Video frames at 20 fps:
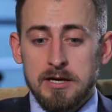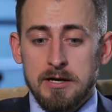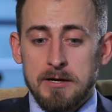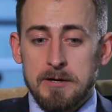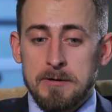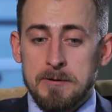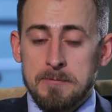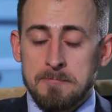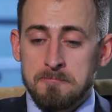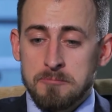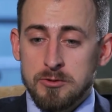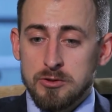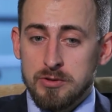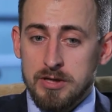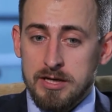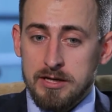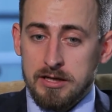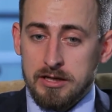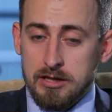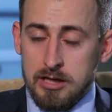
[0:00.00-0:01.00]
and you
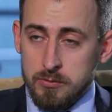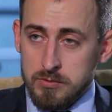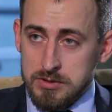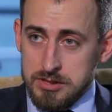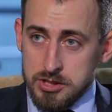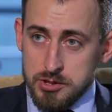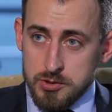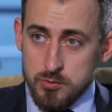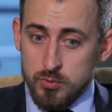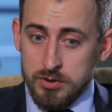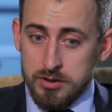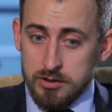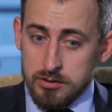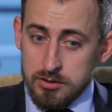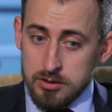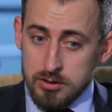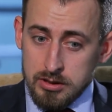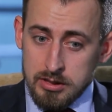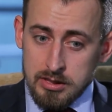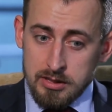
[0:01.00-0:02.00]
had a conversation with
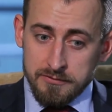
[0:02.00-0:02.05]
your